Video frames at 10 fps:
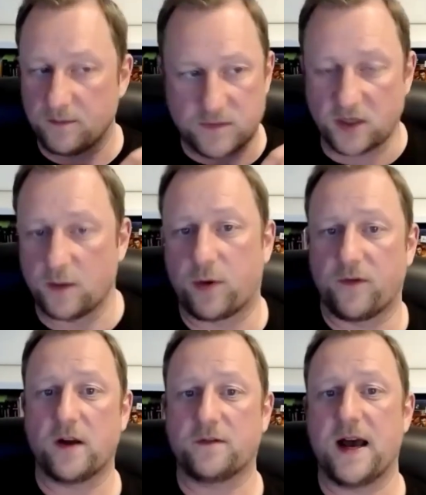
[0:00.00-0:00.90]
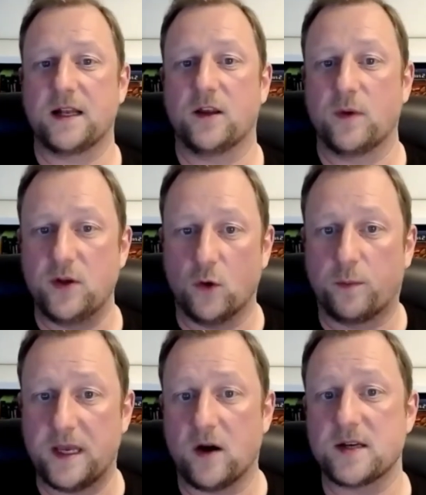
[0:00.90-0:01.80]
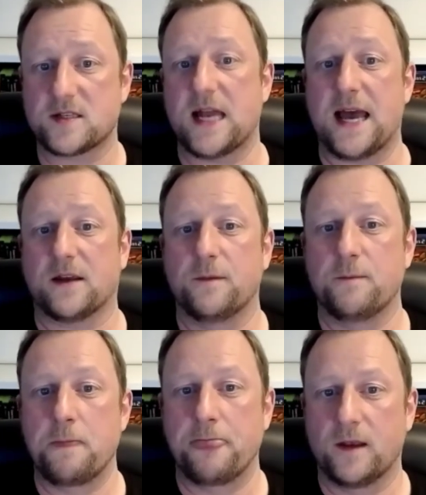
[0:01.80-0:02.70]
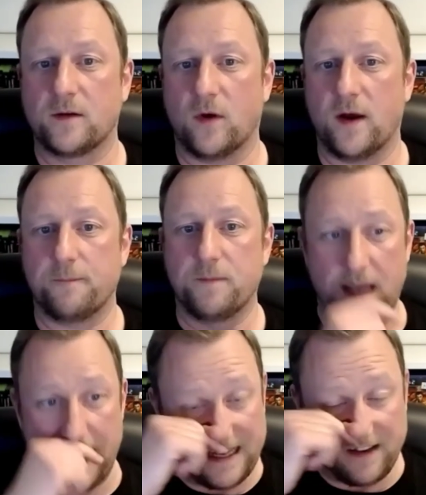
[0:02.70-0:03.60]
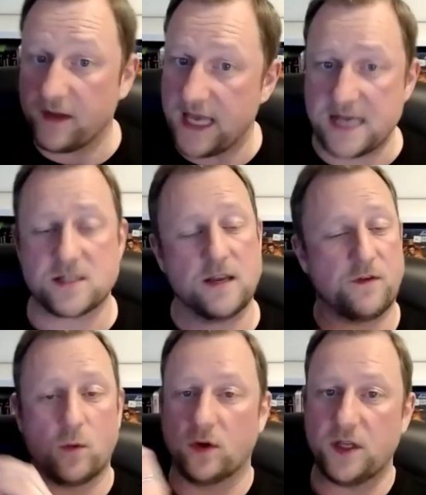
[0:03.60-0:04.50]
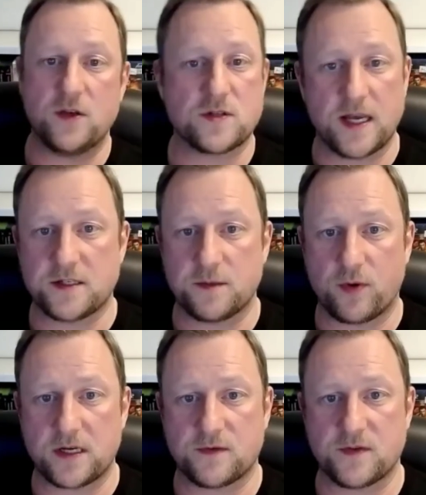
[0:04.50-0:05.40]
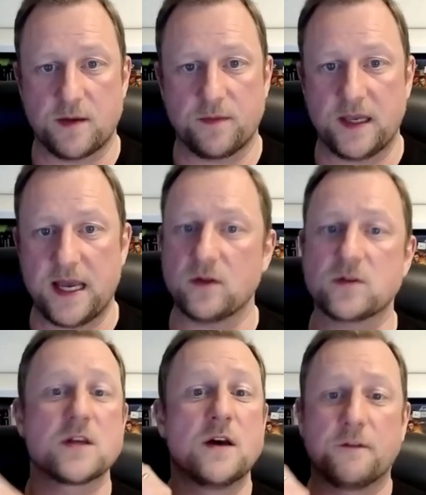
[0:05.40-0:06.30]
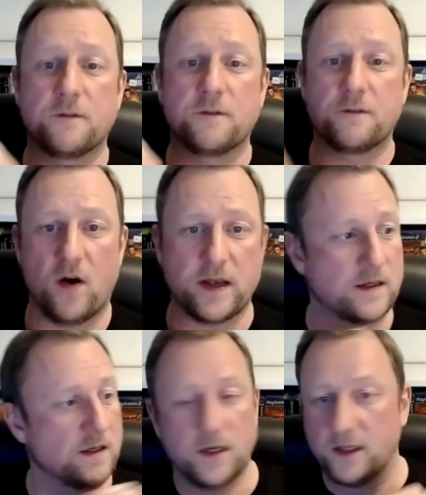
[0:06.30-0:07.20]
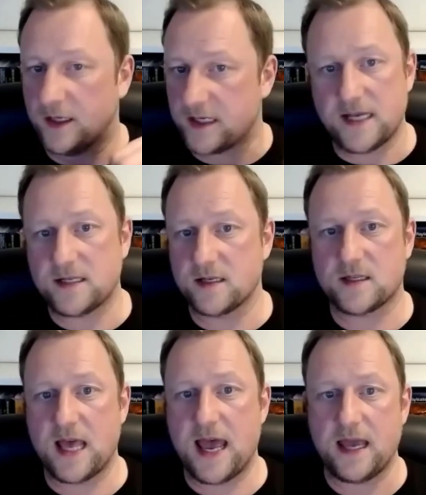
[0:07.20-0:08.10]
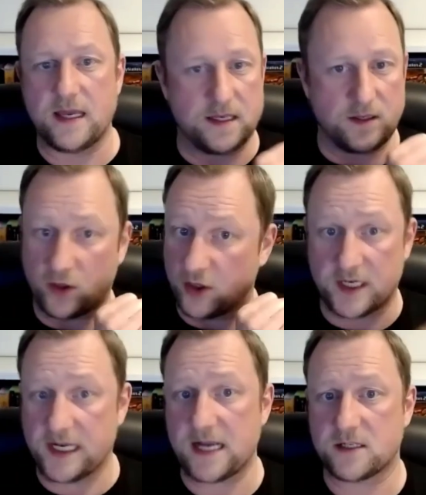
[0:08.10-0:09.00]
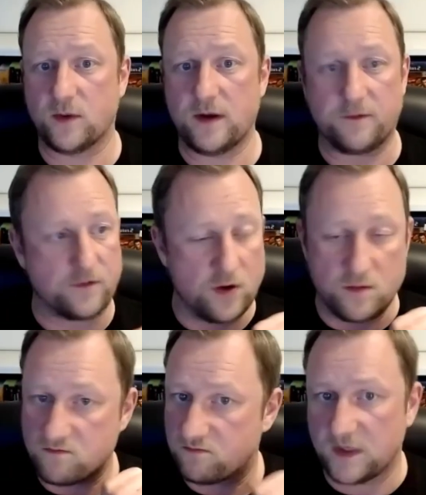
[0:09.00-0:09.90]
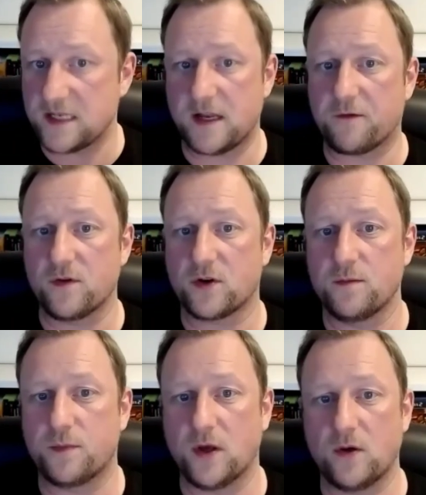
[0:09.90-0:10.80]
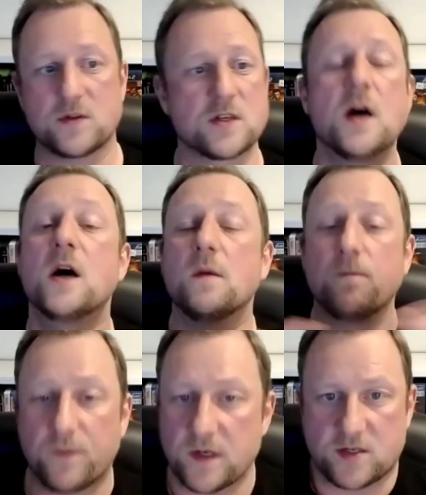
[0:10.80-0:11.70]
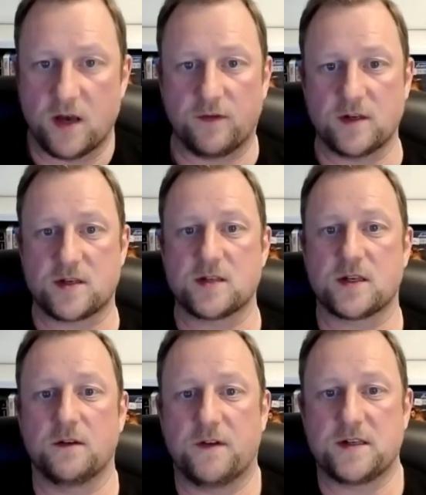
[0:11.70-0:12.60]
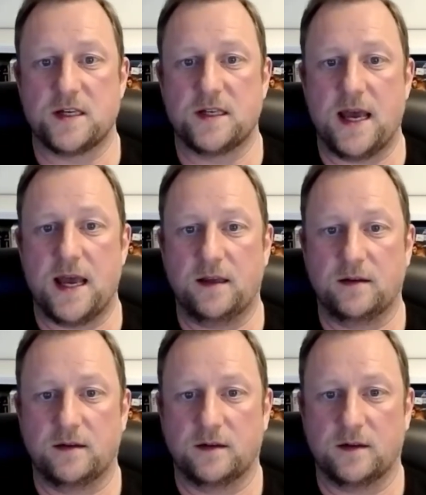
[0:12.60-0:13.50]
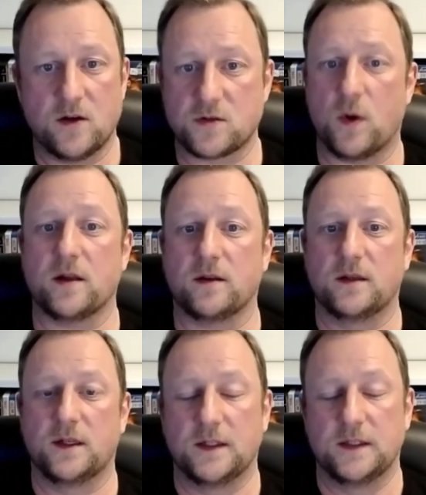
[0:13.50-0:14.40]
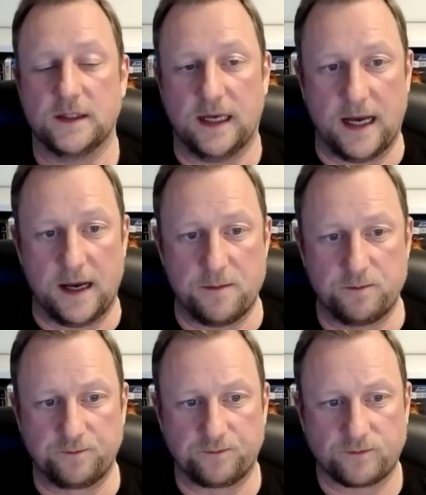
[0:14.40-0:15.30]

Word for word: It's going to provide value in your BI stack, right? And if yes, if you want to use Databricks for something else, fine. Your data's there. You can connect to it from these different computes. Serverless is going to fit in there as well. Um,